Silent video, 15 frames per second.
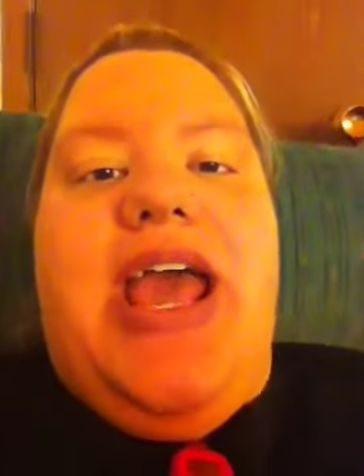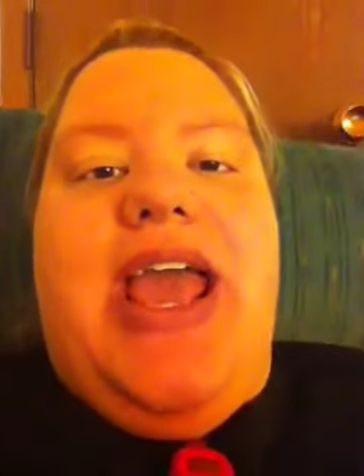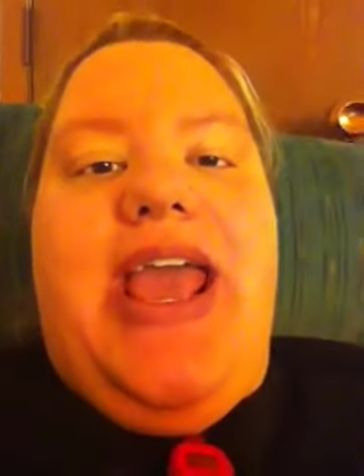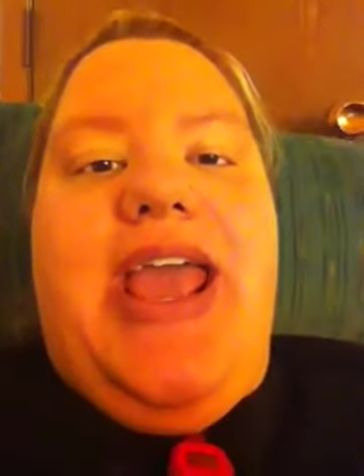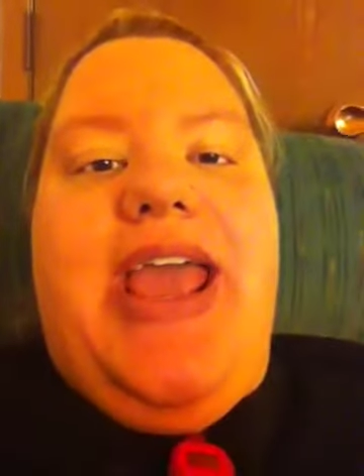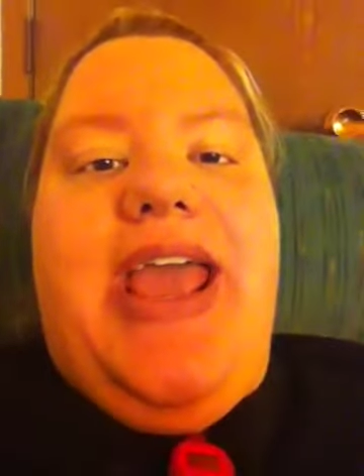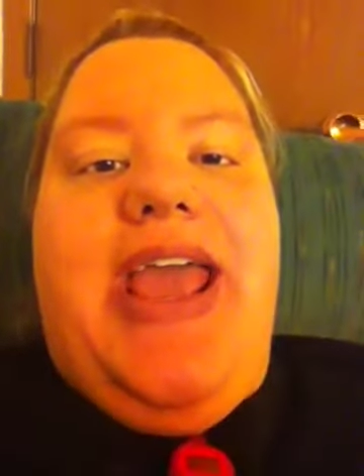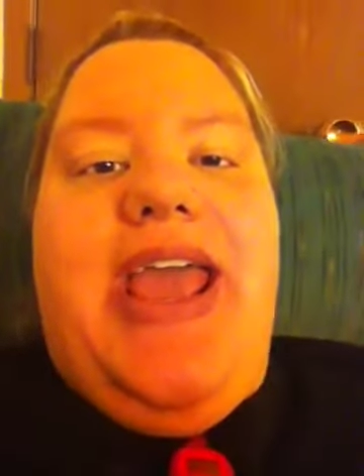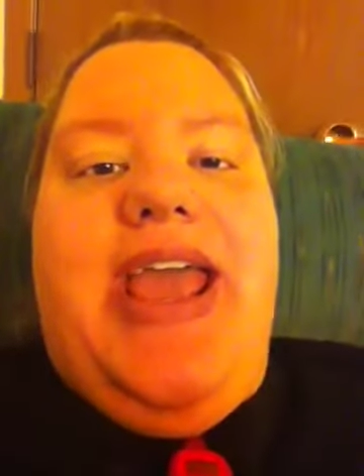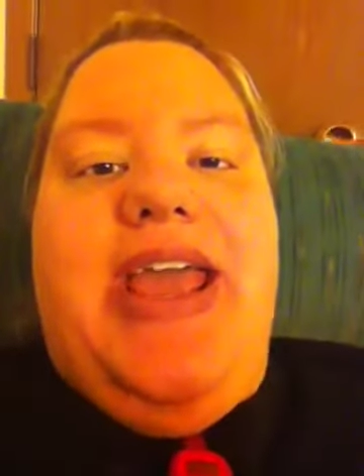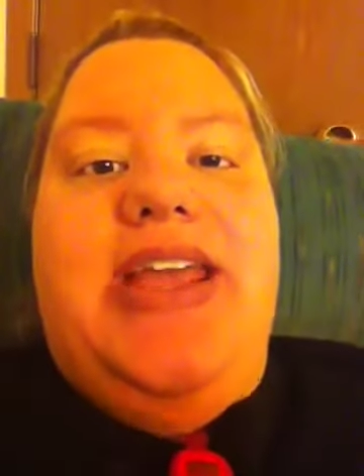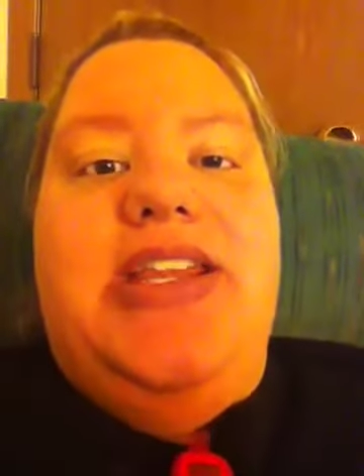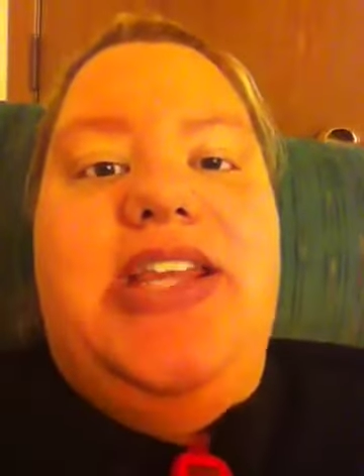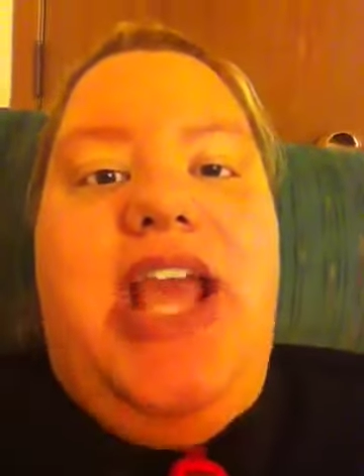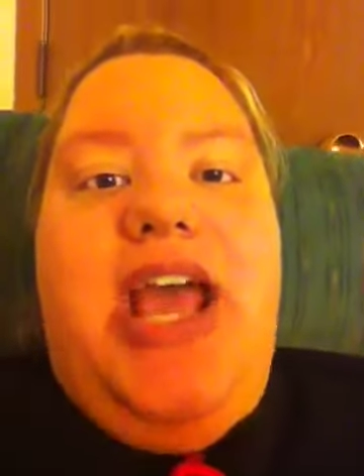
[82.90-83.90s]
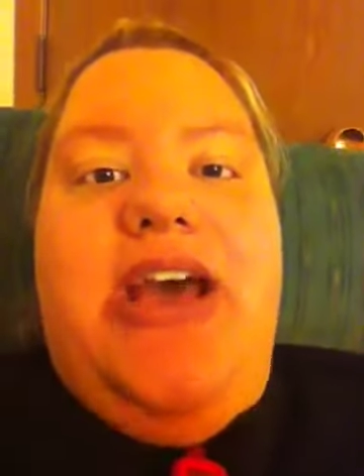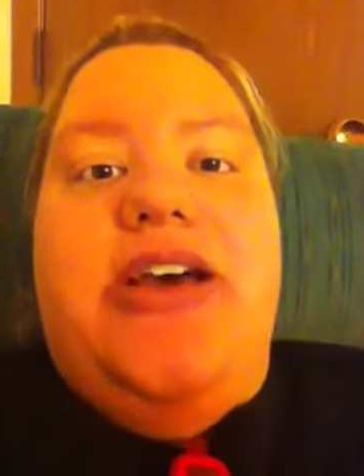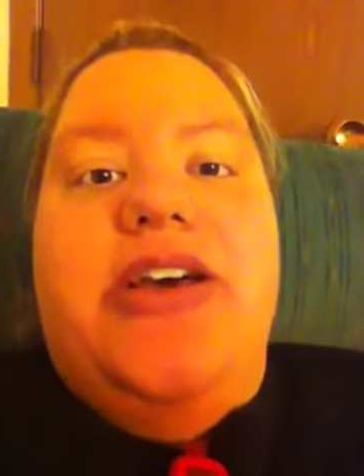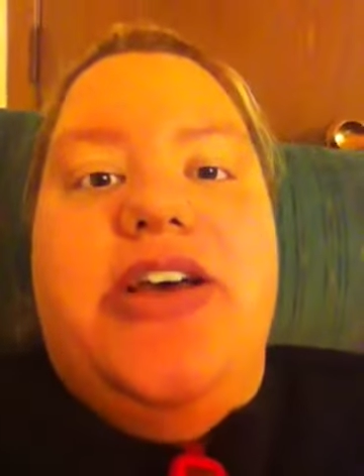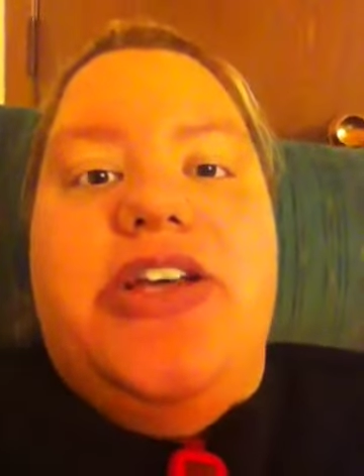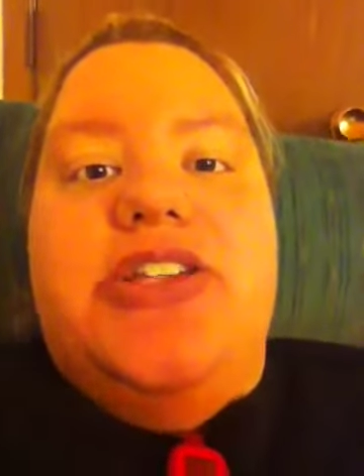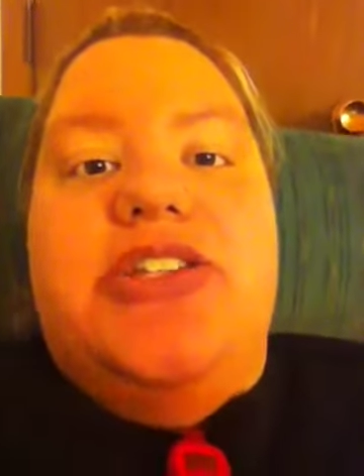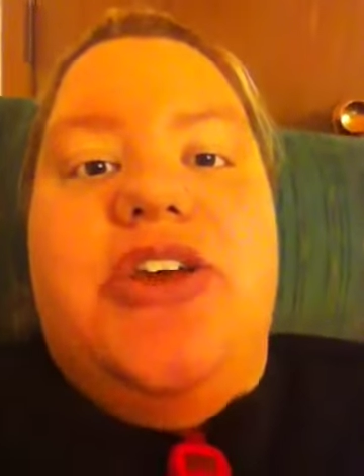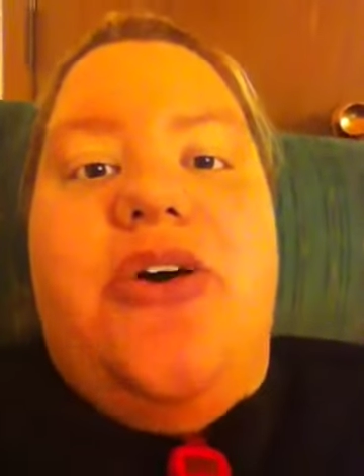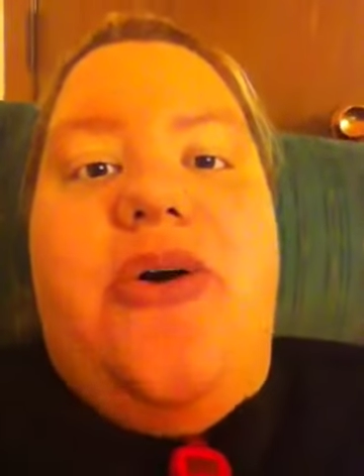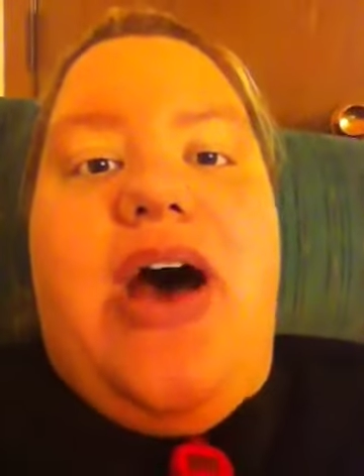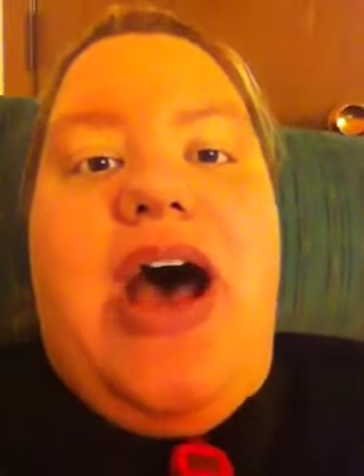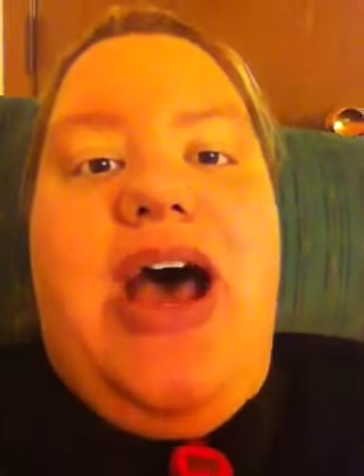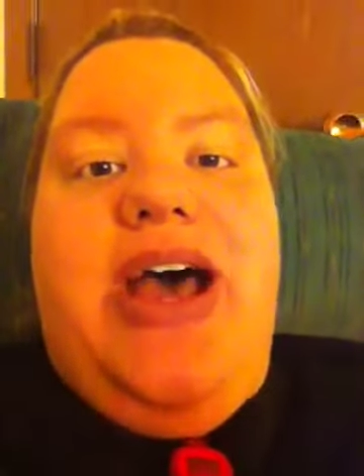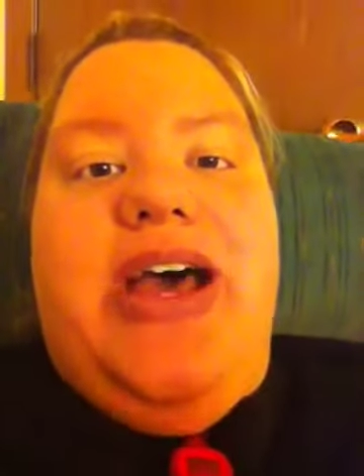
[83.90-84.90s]
And, yeah,
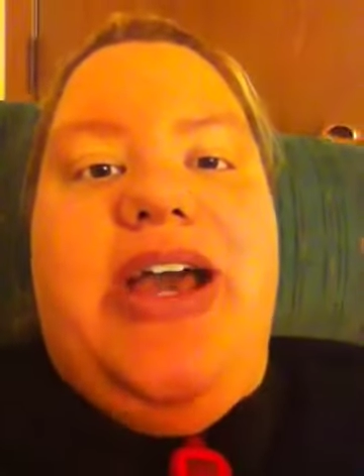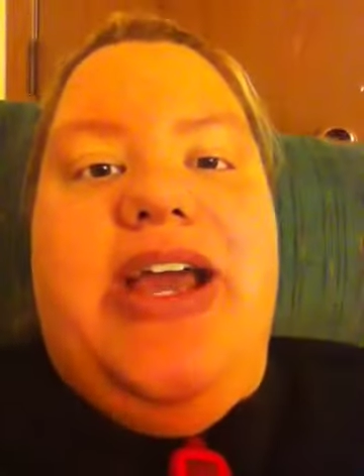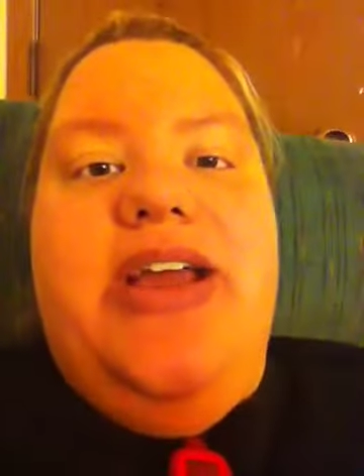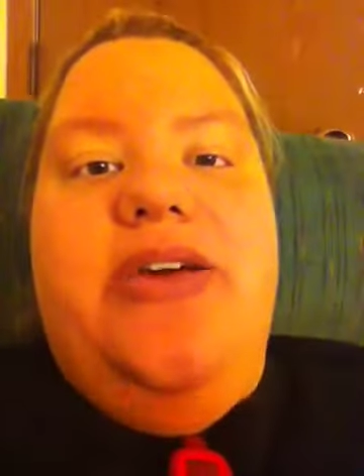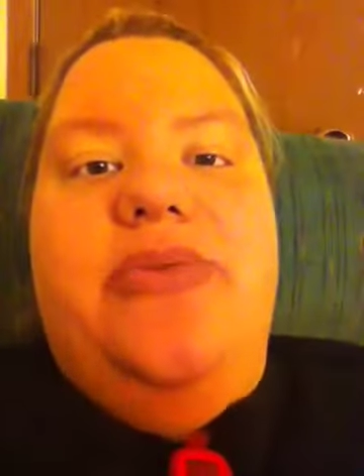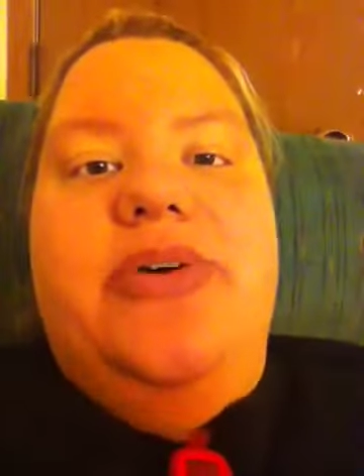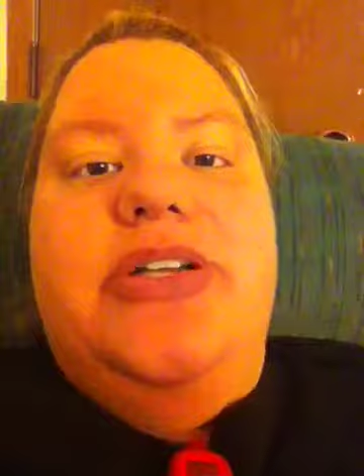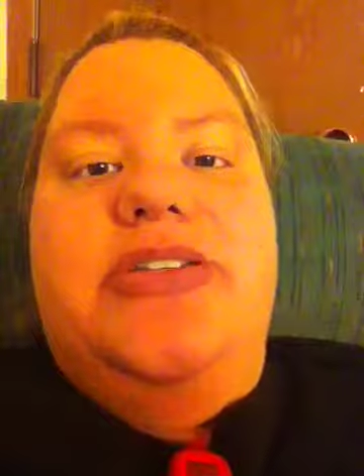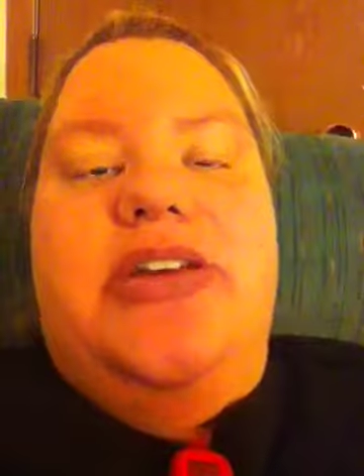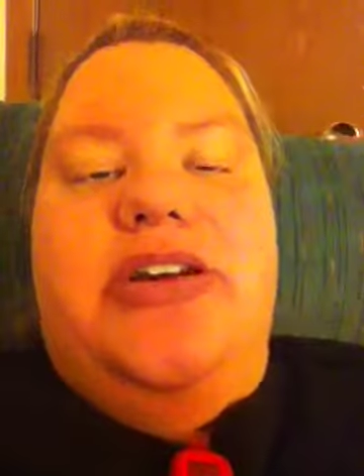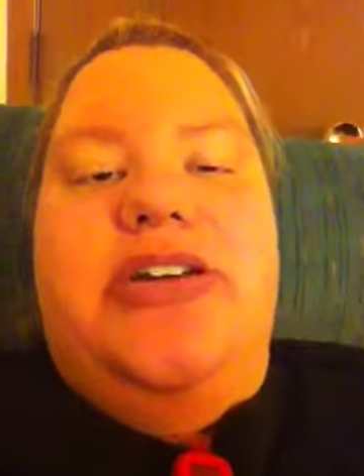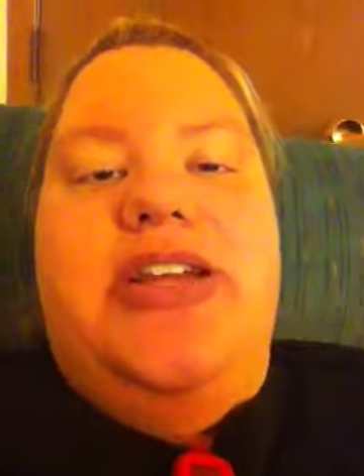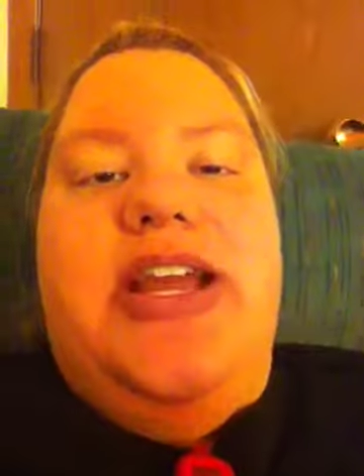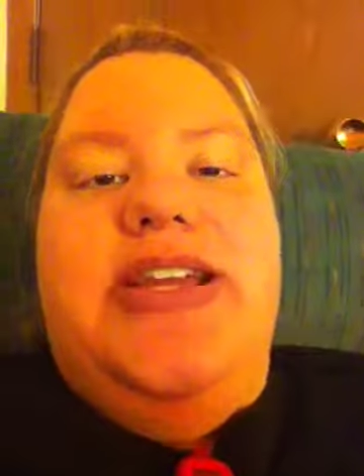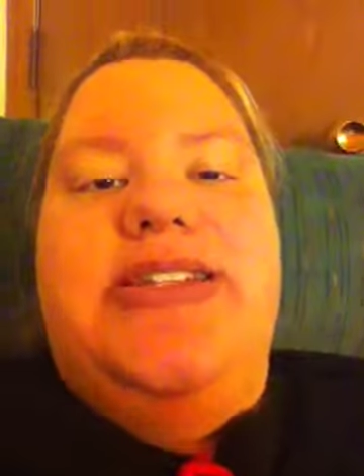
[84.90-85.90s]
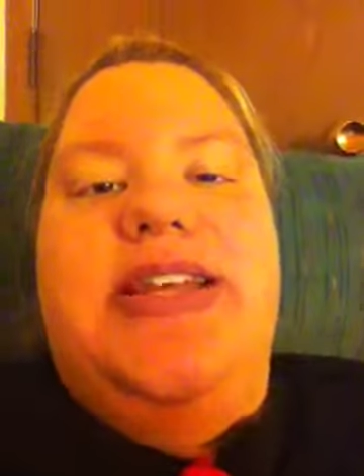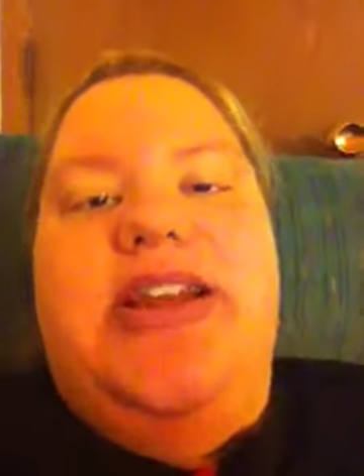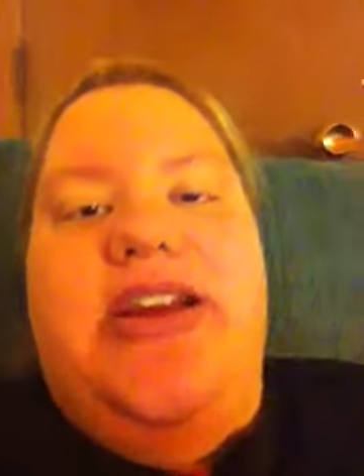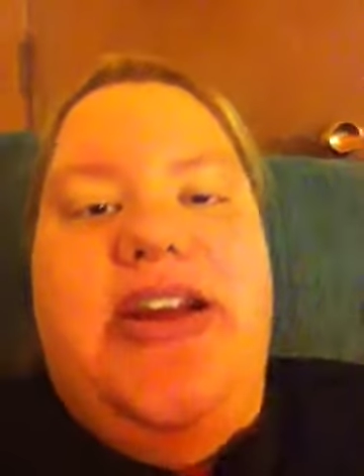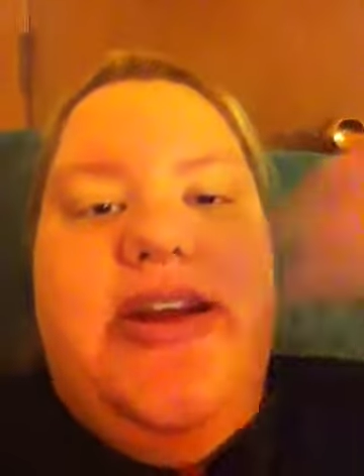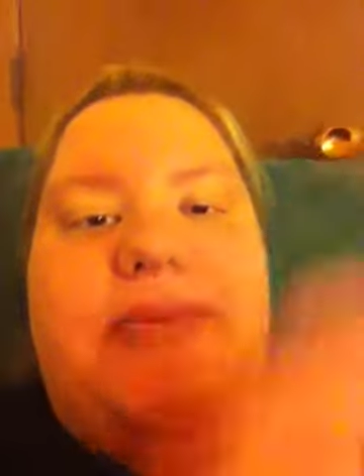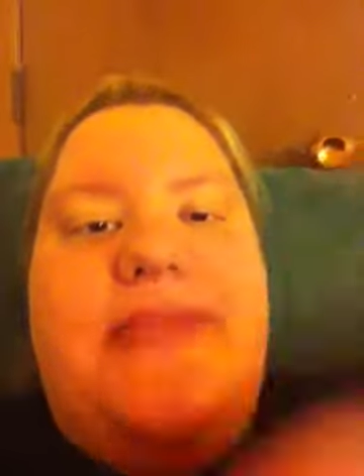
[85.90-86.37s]
so I will talk to you guys later.